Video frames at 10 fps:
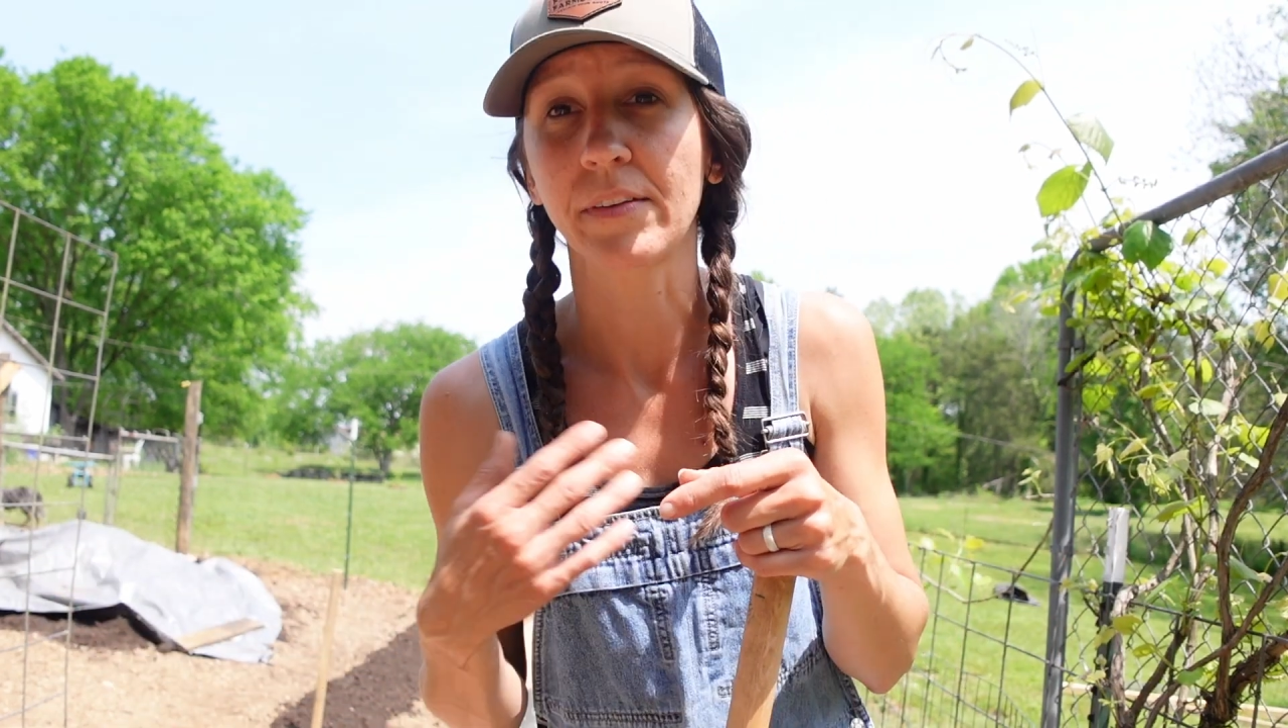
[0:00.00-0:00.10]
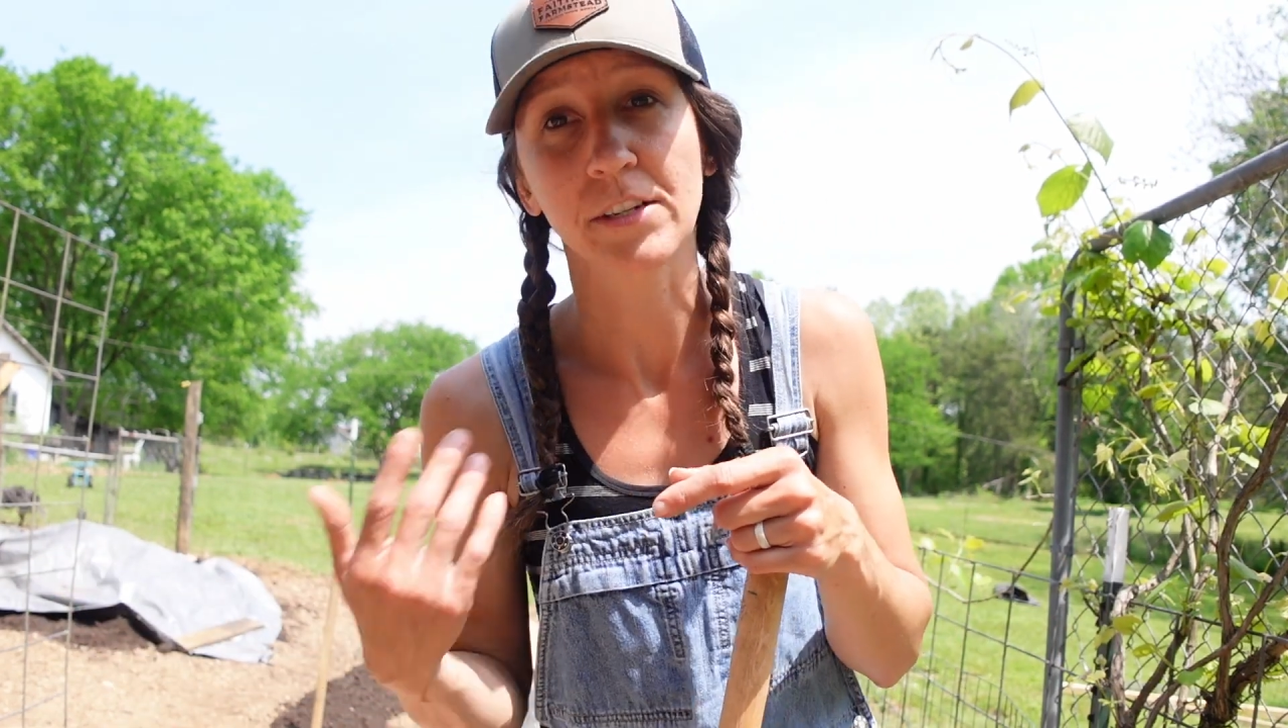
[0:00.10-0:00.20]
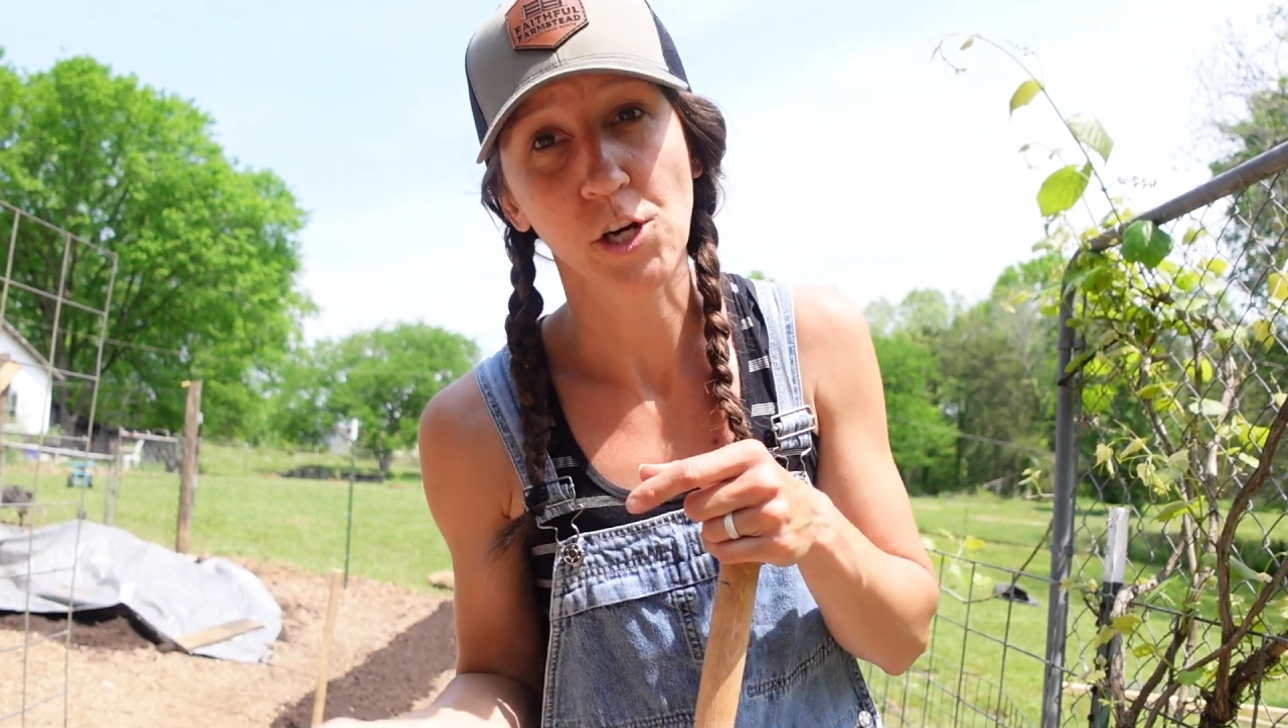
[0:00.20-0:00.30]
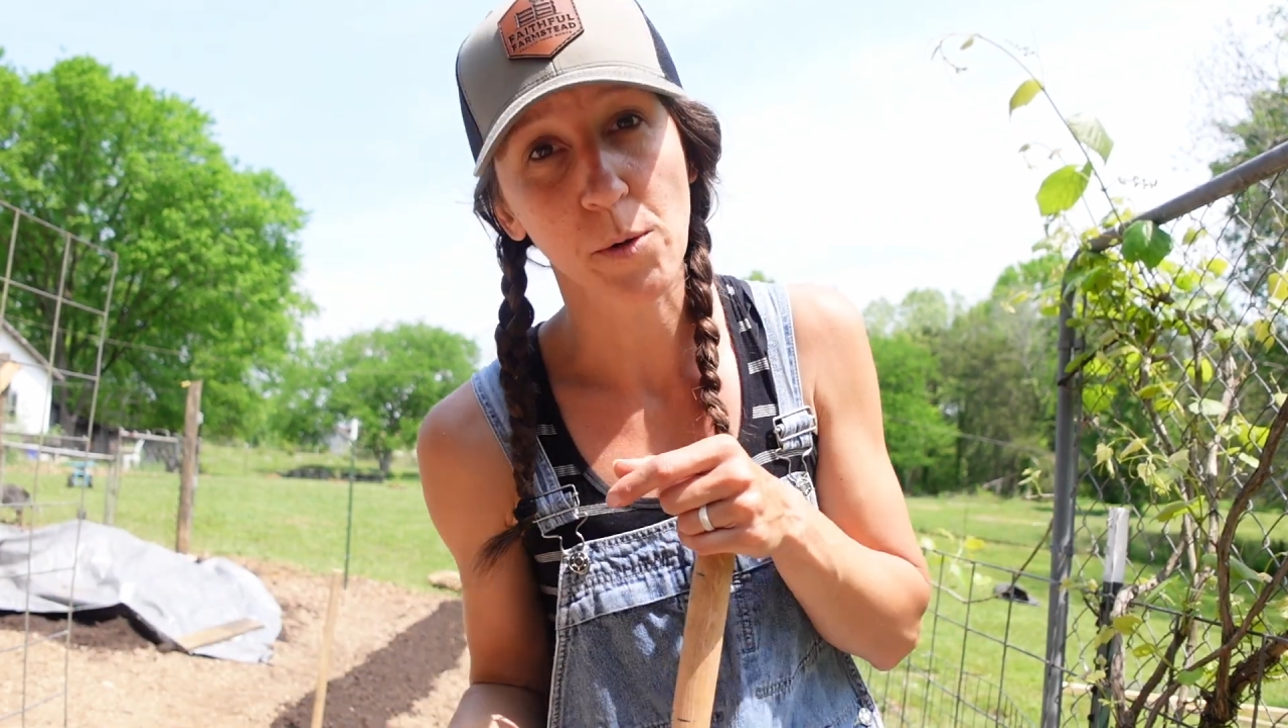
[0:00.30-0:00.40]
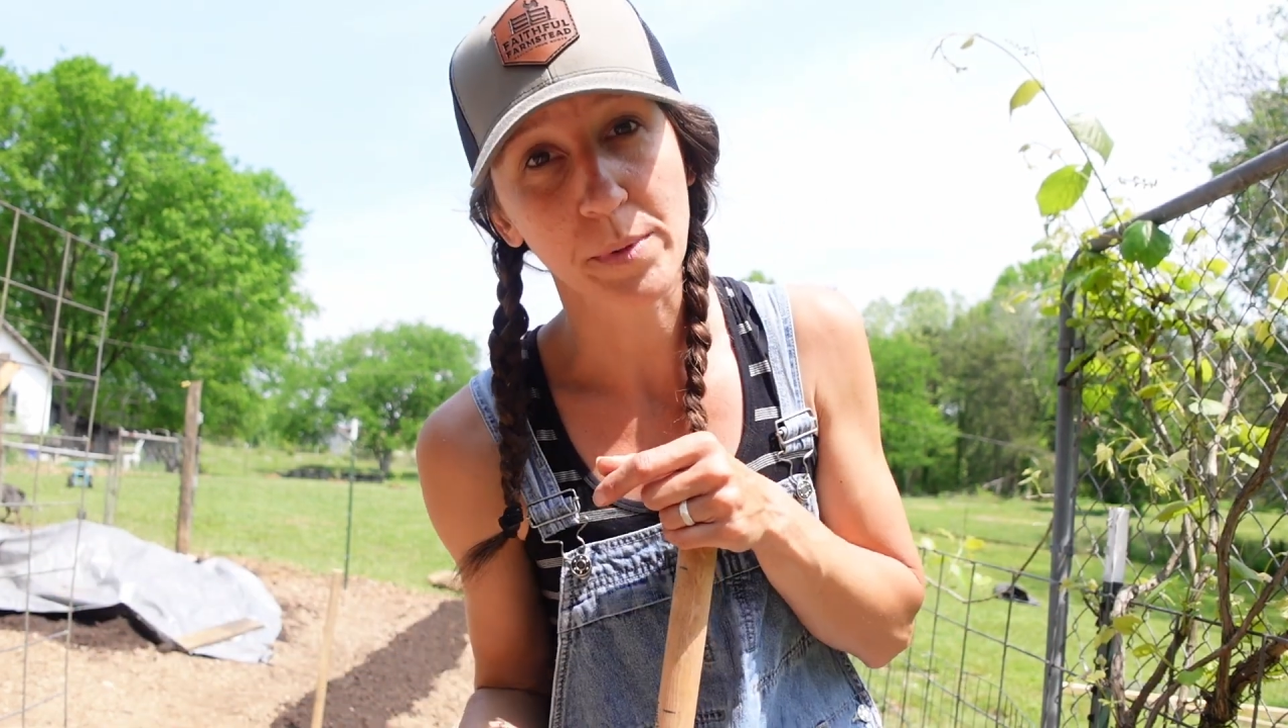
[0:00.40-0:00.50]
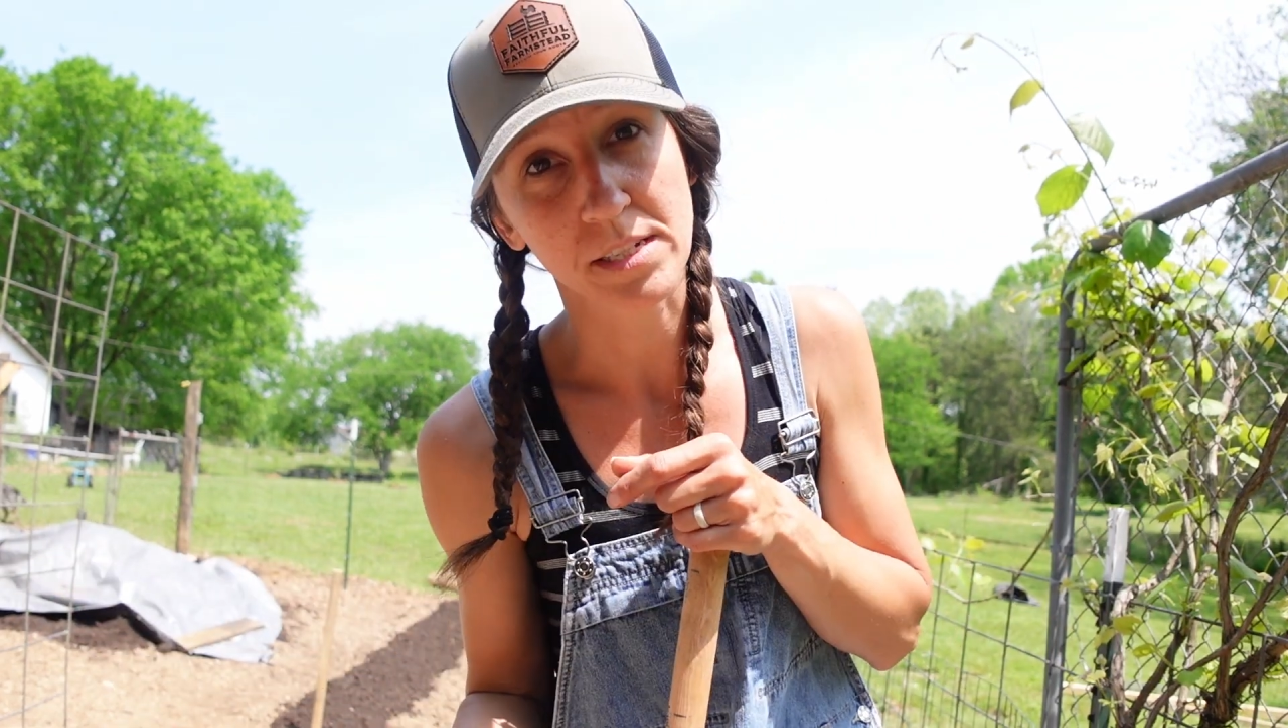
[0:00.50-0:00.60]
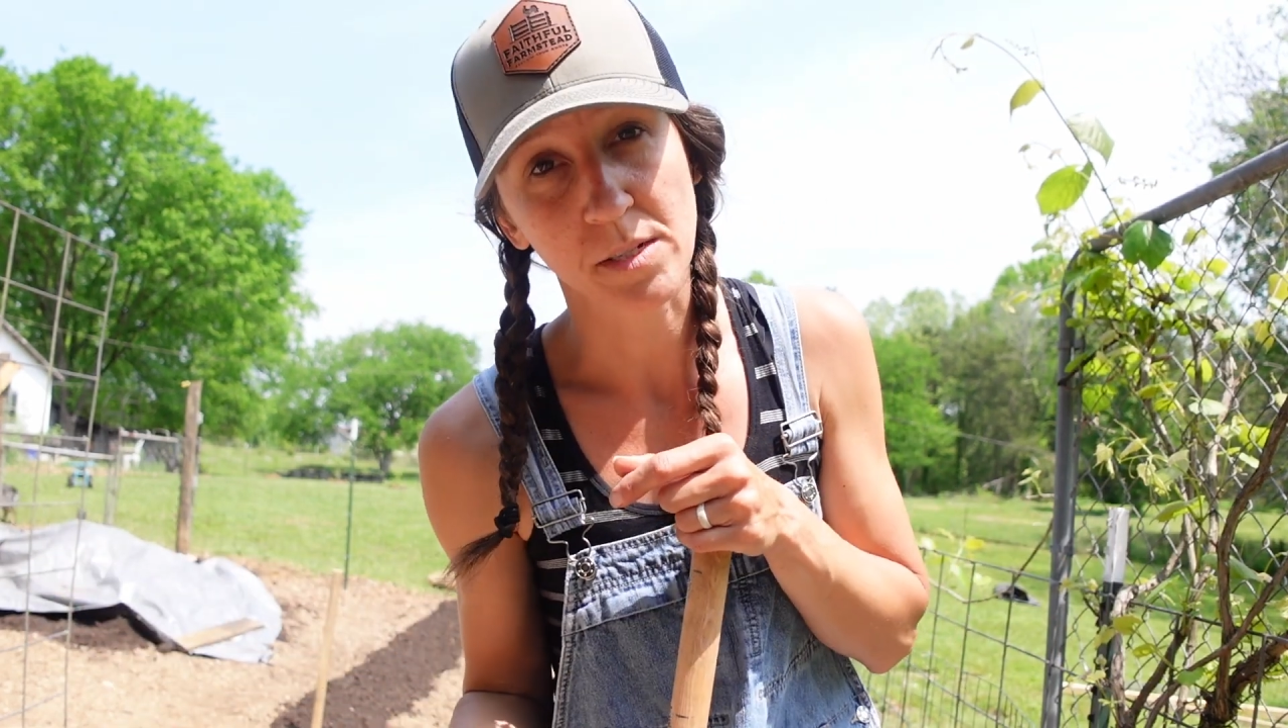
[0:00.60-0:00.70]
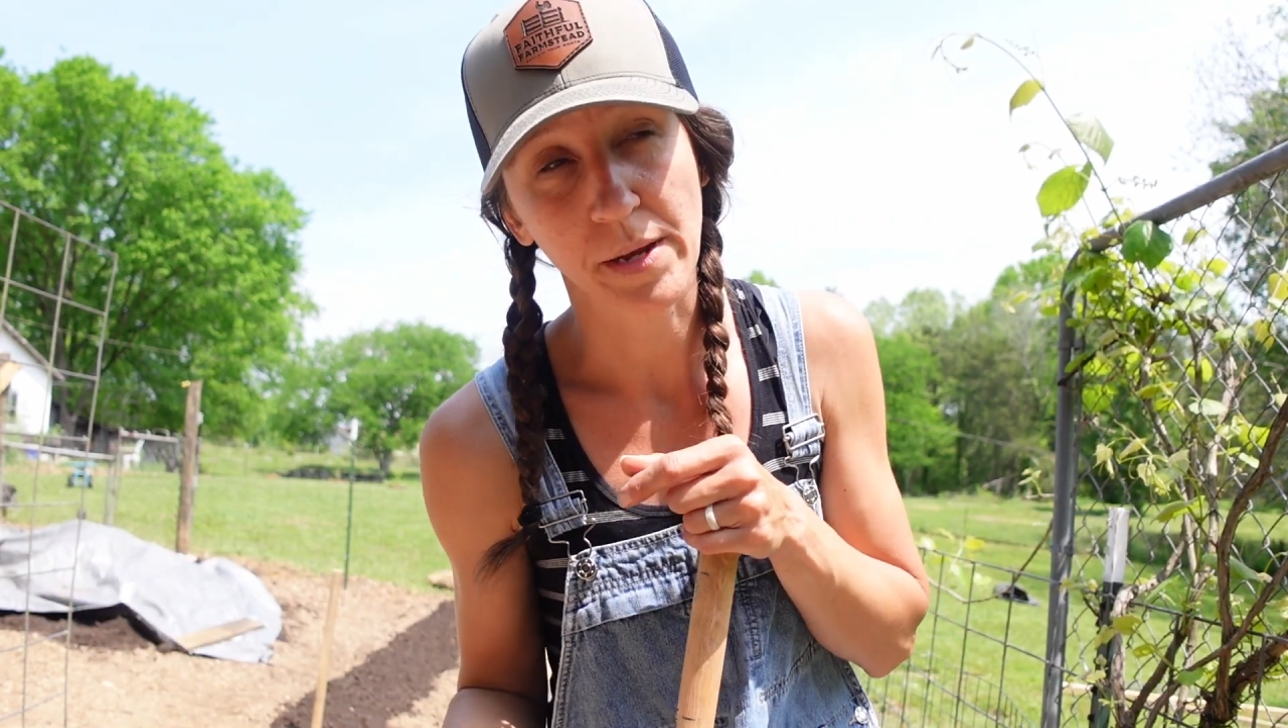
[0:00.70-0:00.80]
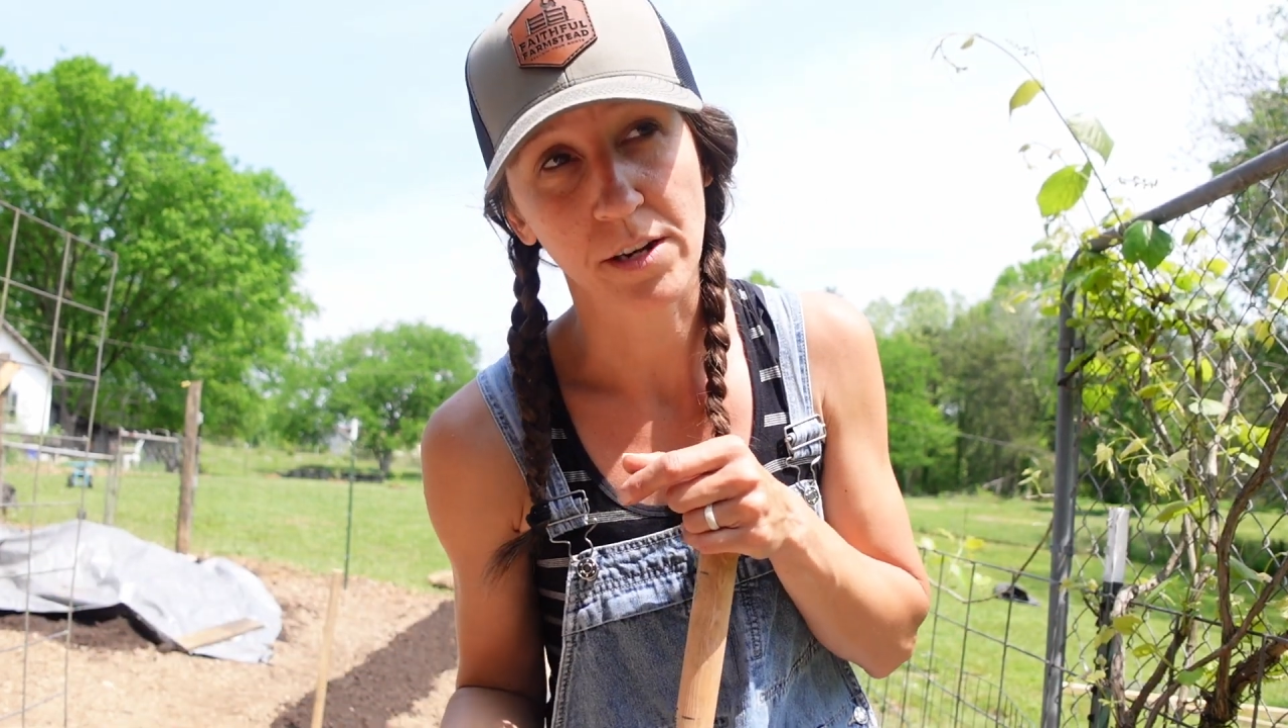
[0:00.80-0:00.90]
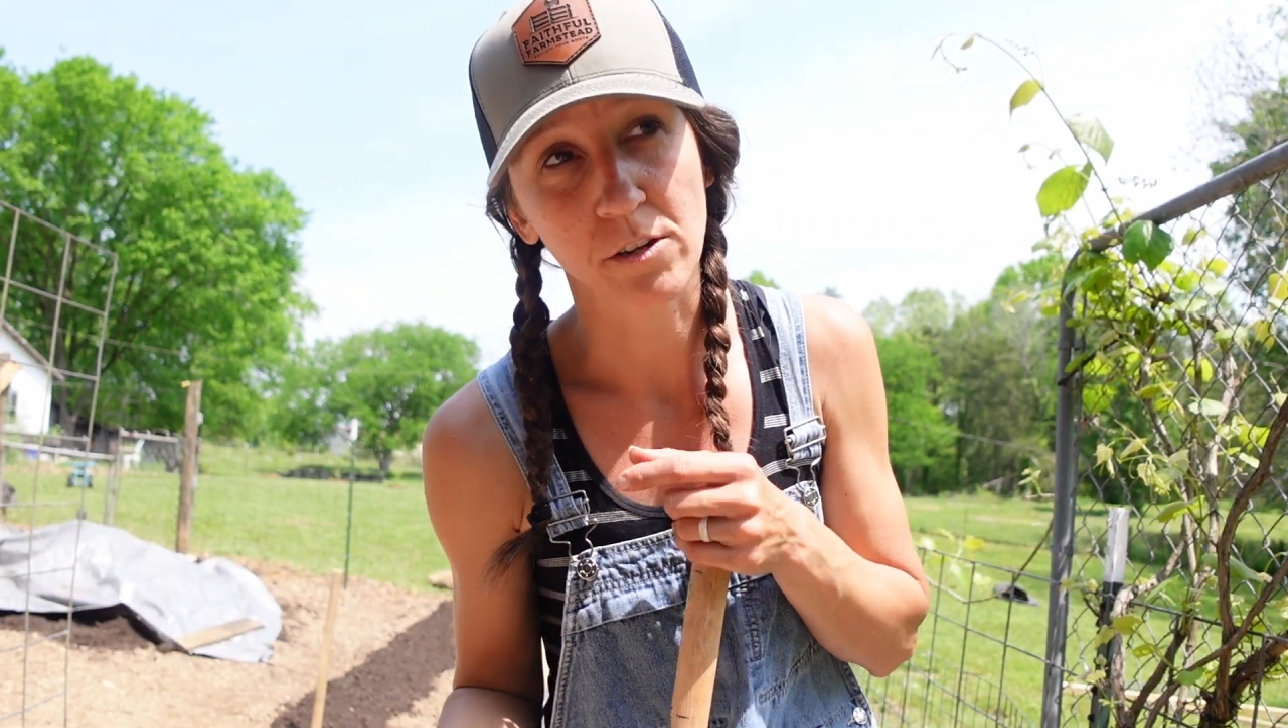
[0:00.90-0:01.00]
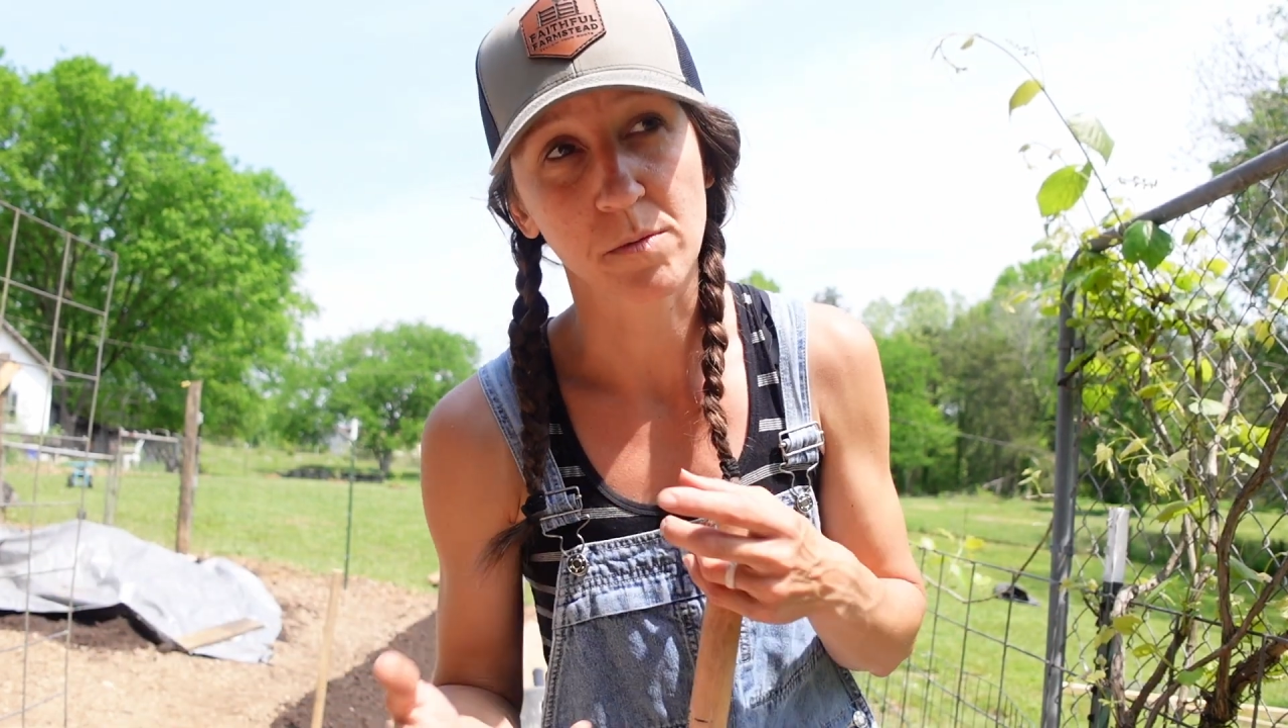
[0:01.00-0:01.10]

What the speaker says: determinate tomatoes,